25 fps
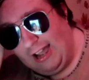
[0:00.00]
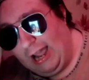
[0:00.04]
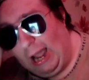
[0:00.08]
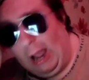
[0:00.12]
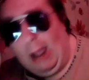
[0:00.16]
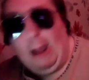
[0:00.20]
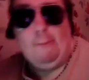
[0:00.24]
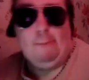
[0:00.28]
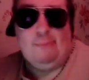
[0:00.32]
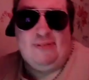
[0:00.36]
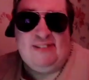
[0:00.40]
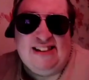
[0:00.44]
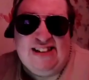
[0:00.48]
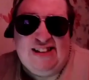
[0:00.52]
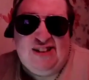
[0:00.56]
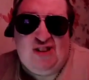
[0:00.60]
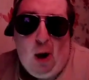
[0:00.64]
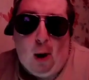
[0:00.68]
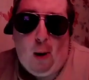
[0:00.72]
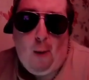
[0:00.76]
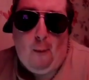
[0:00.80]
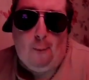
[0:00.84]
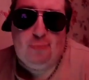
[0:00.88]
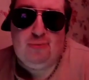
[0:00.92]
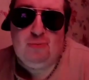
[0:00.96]
MC
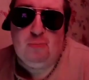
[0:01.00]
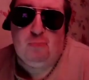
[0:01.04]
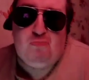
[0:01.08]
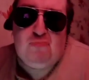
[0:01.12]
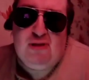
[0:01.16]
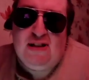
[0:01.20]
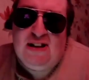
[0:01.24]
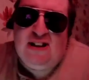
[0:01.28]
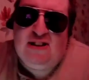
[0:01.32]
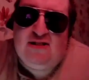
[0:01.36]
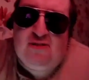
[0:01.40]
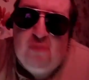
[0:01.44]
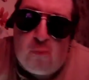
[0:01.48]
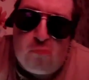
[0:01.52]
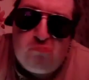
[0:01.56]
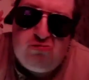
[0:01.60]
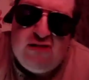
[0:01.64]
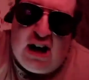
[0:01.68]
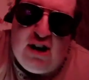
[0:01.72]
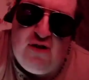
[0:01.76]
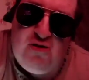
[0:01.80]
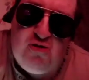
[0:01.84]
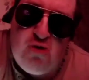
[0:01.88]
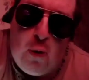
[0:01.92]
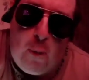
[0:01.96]
Thompson bringing some
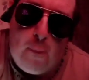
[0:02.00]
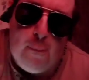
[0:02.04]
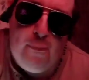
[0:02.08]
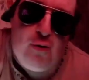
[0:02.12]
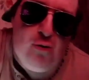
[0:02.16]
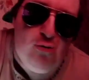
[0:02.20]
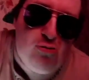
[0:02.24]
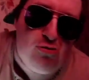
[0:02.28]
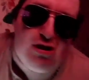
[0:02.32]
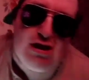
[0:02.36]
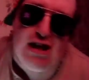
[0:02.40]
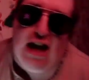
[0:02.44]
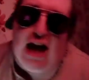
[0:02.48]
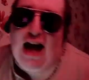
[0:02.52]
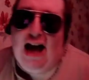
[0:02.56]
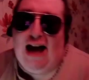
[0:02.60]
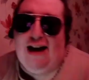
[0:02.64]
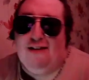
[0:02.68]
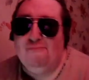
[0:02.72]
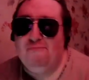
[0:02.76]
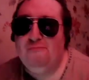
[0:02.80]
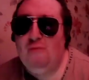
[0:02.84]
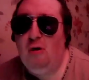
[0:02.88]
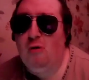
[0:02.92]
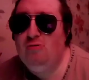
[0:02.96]
brand new music
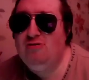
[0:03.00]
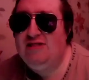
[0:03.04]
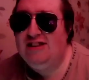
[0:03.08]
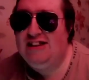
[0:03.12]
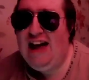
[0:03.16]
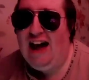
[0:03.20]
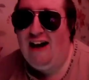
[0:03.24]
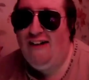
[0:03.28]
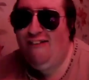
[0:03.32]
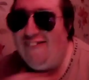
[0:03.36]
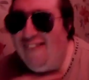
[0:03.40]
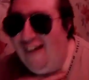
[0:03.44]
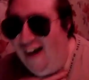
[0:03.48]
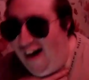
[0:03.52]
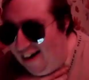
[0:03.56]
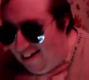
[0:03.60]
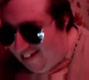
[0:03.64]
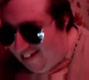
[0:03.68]
out. I